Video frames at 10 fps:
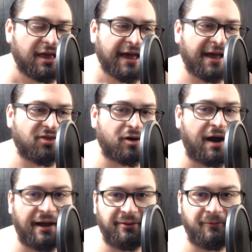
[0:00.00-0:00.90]
and they're
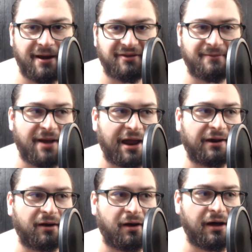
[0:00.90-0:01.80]
on the way to
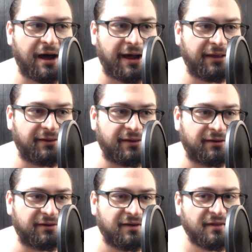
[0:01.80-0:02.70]
Mackinac Island,